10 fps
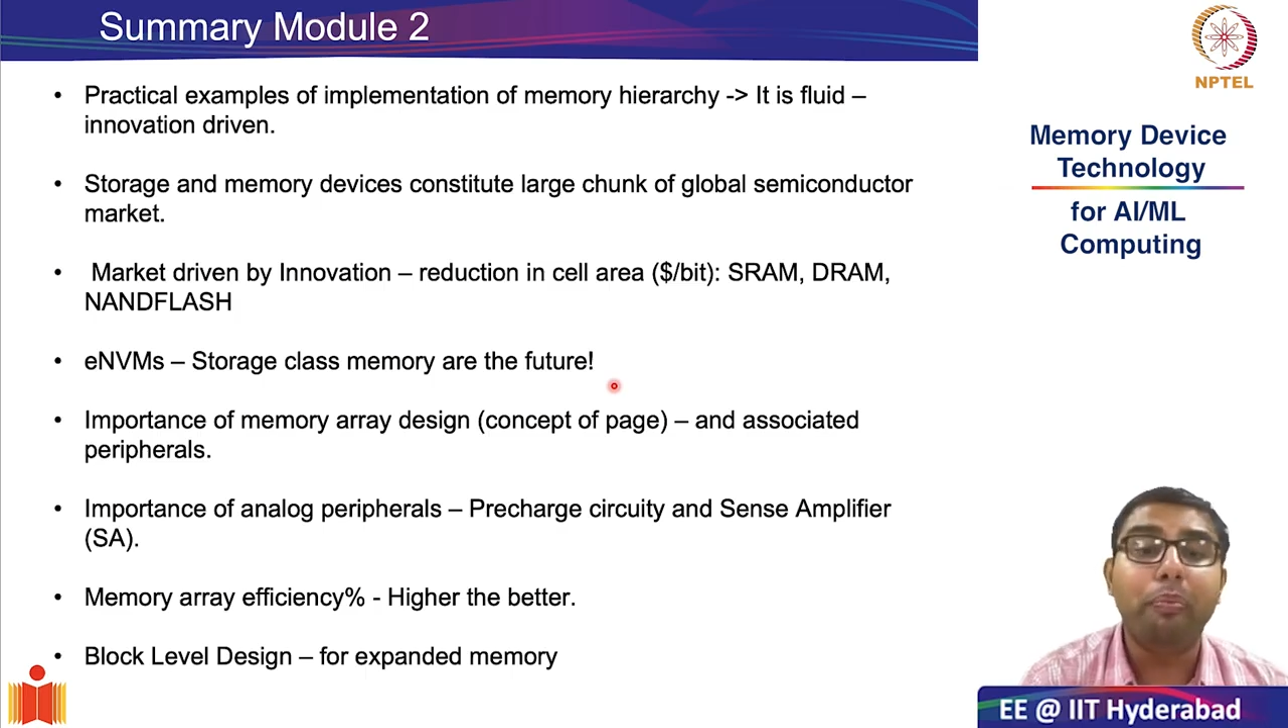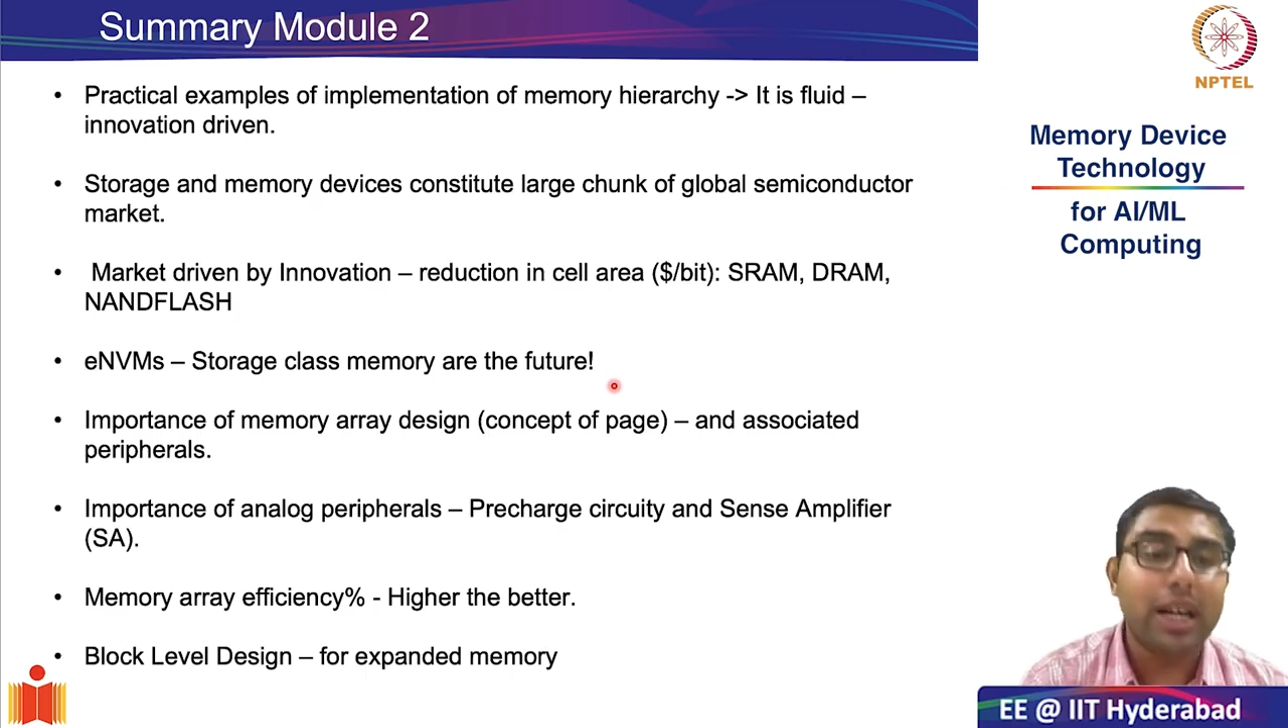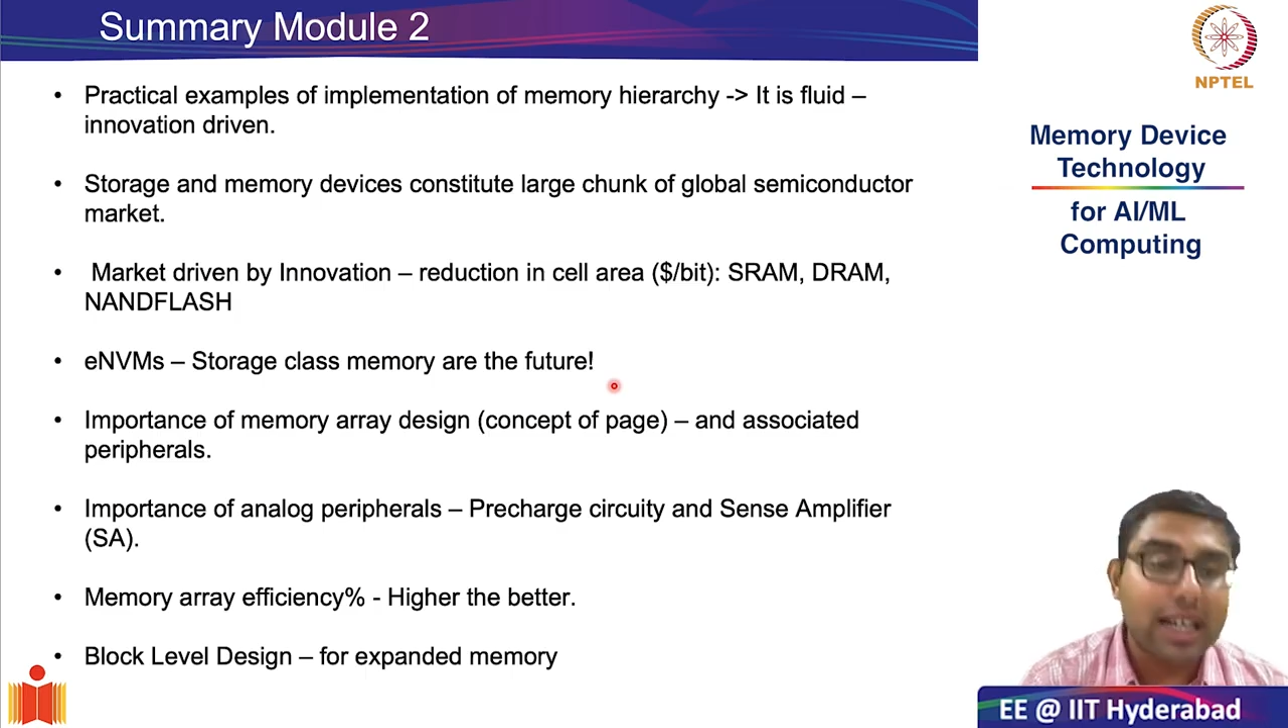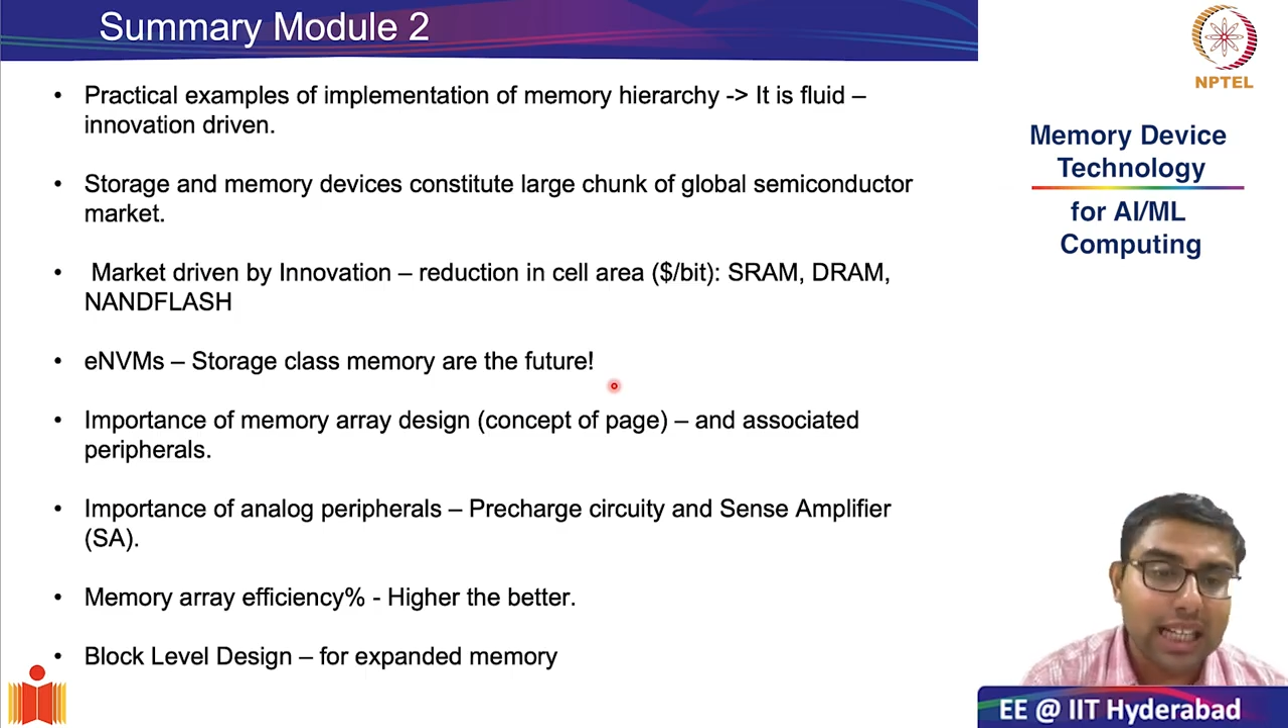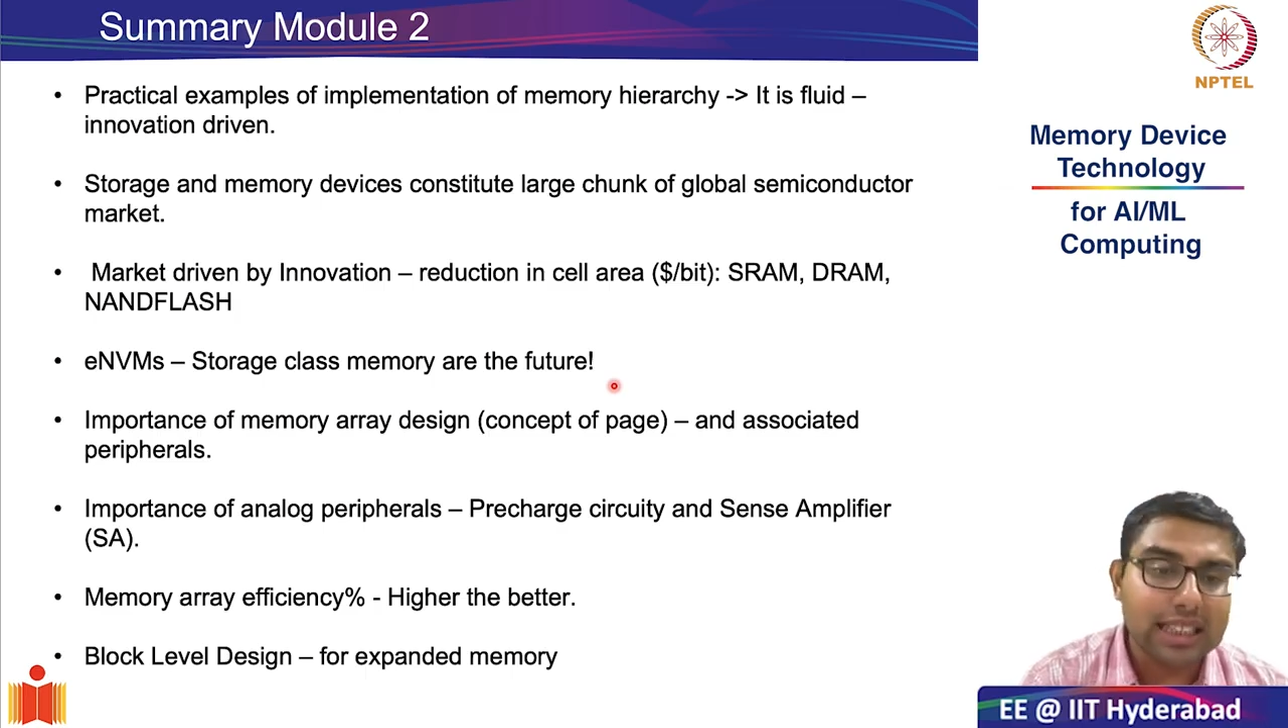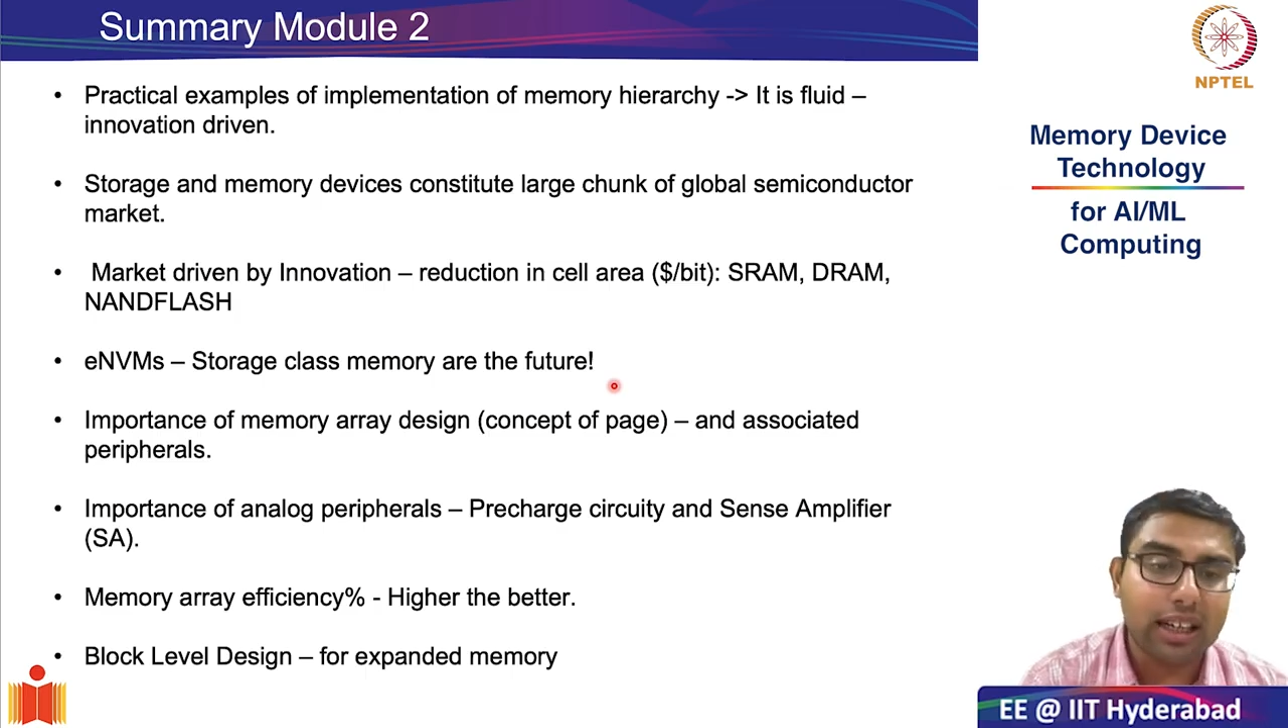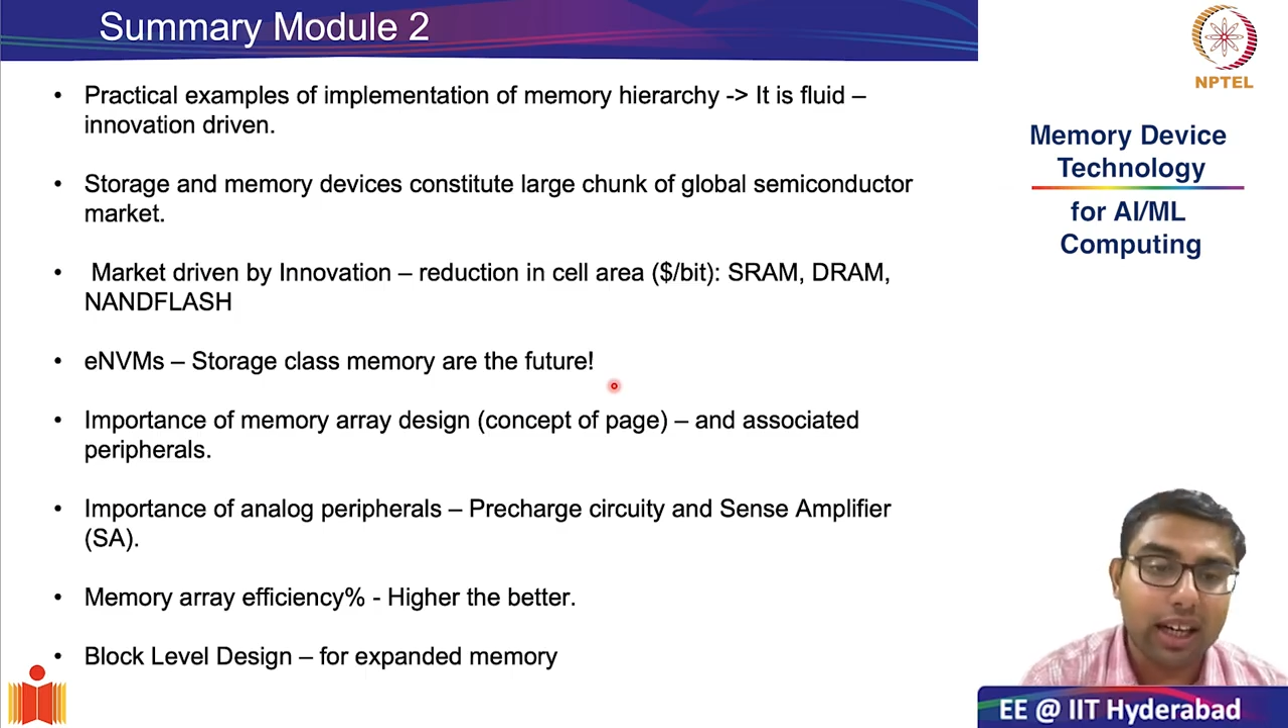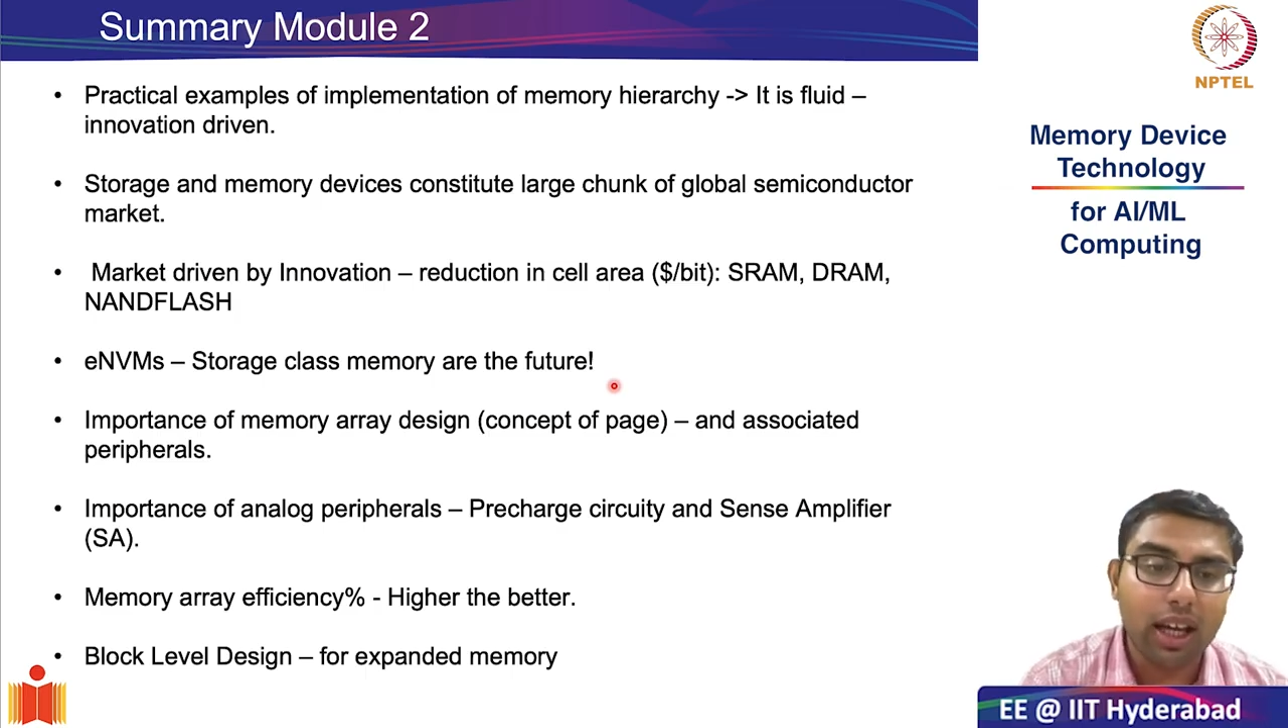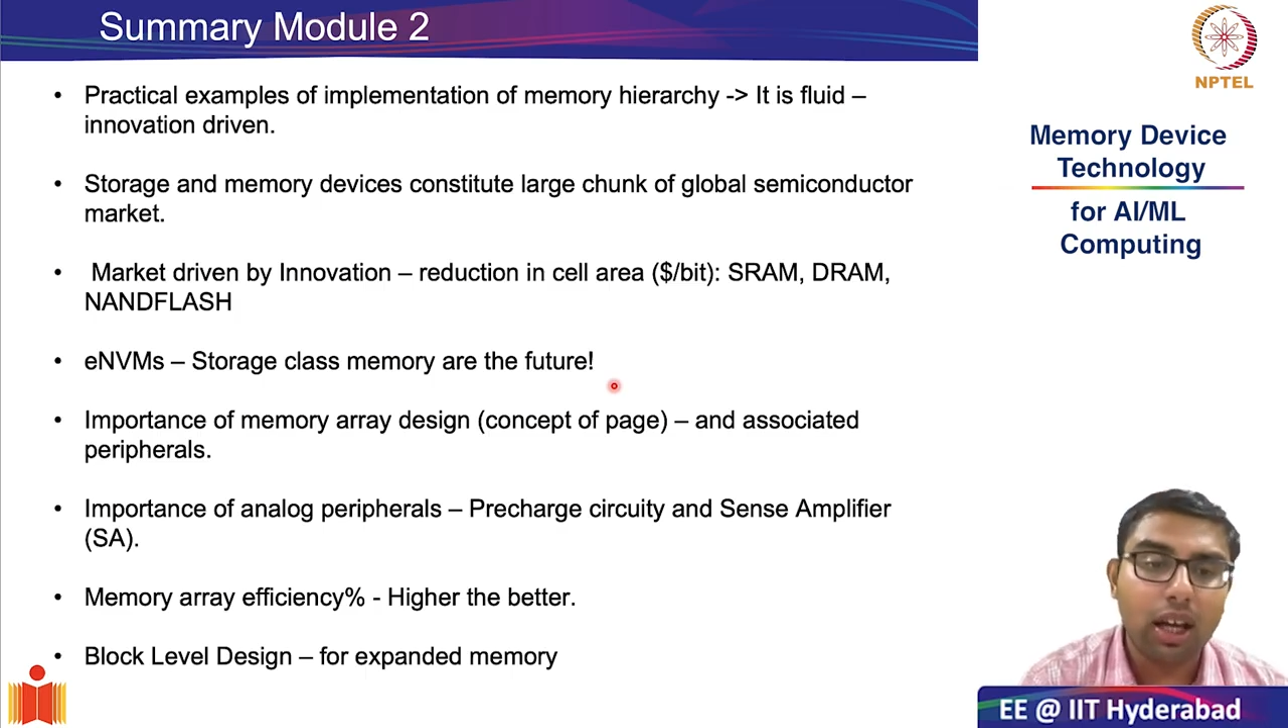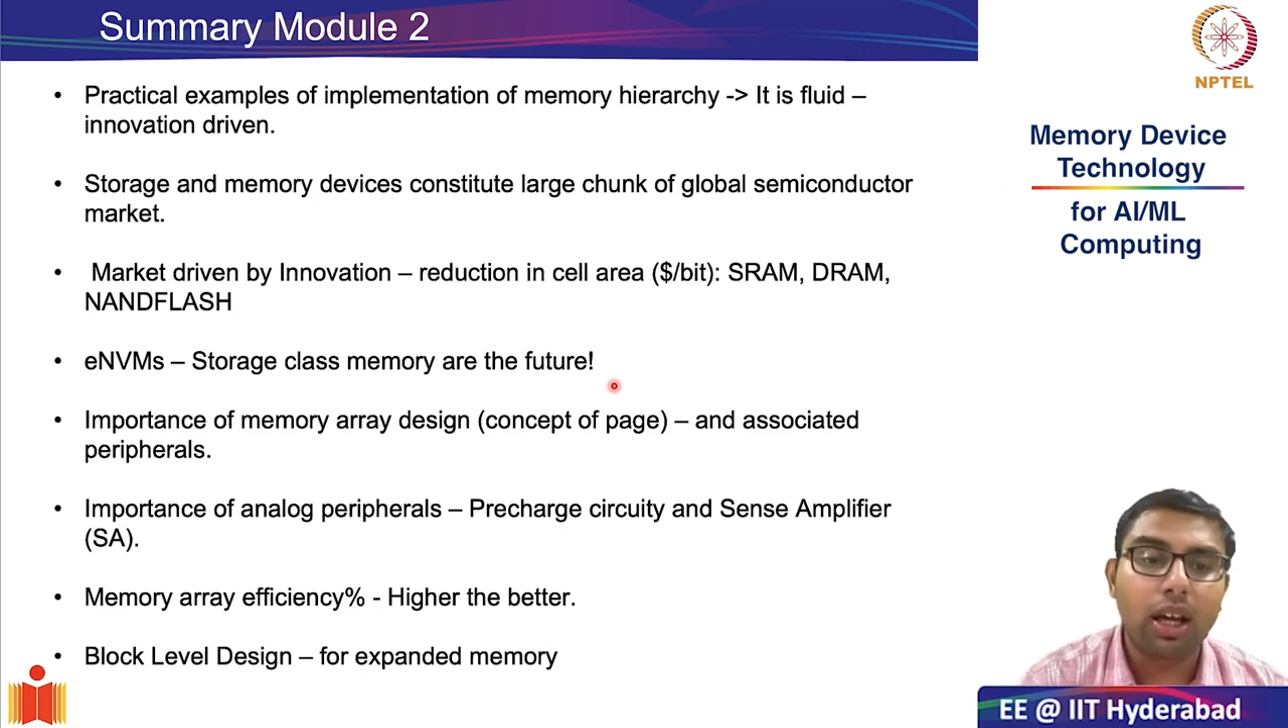bit
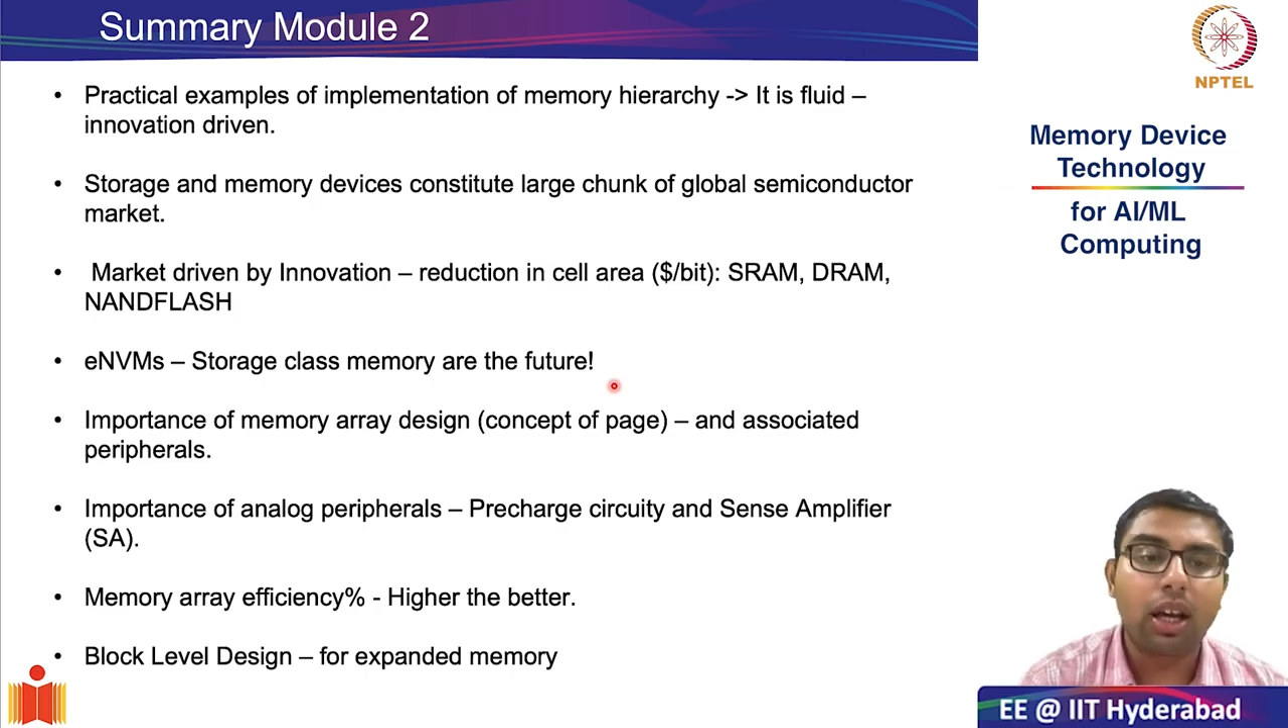density.